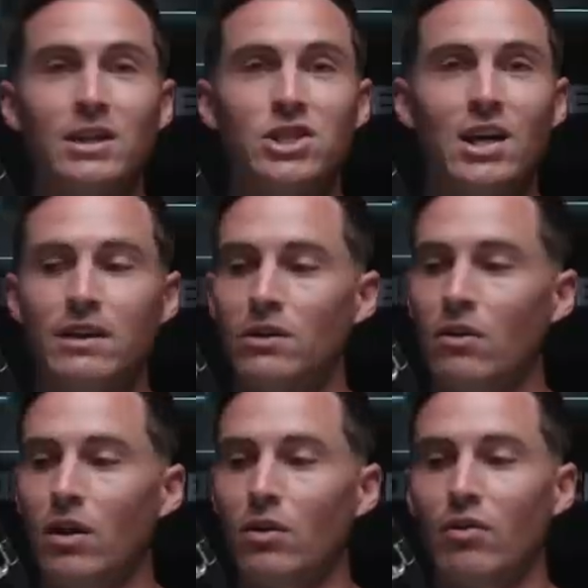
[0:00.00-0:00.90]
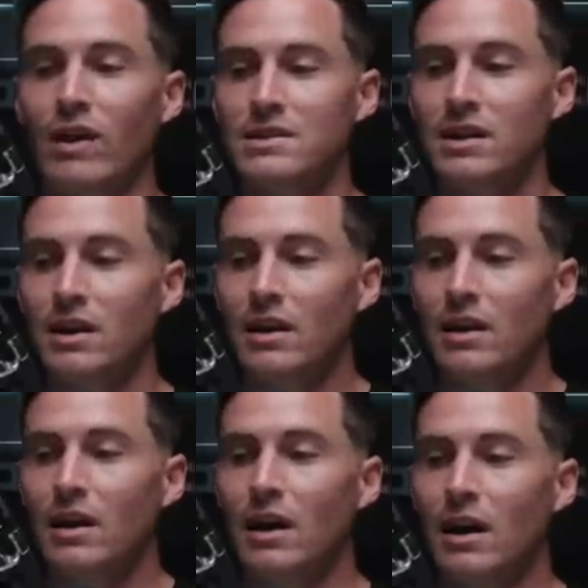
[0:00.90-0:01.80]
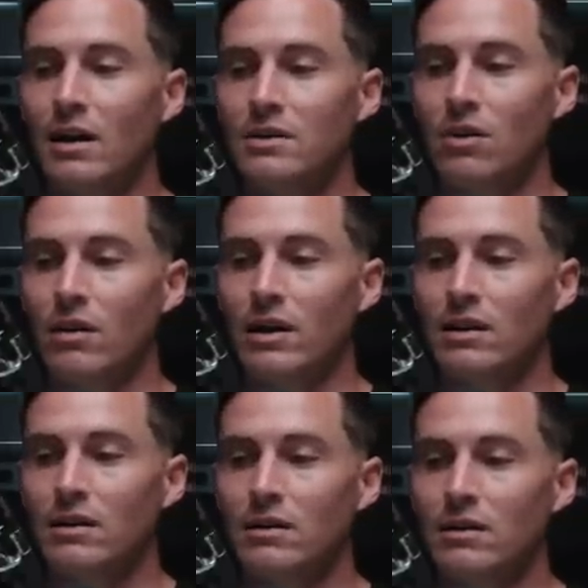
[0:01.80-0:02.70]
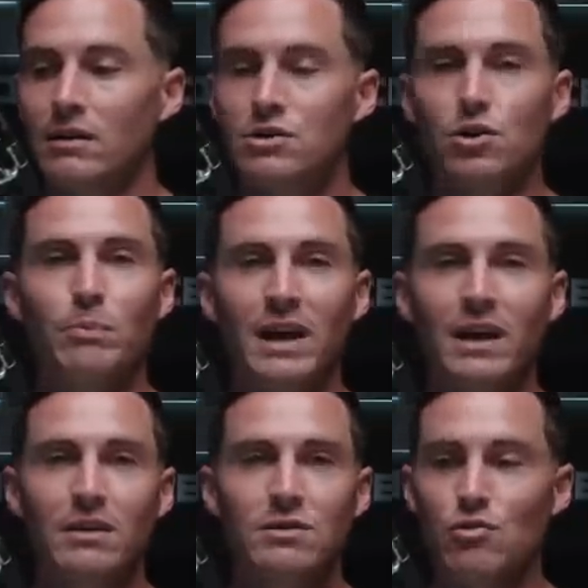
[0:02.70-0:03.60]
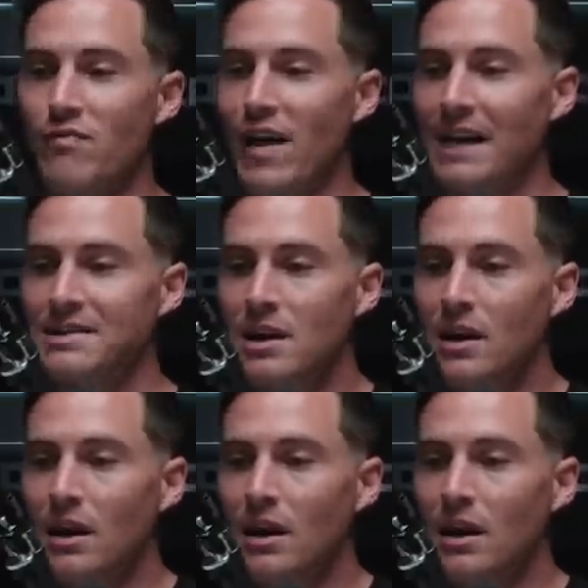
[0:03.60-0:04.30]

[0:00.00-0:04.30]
in check. Don't go crazy. Don't get too big, too fast.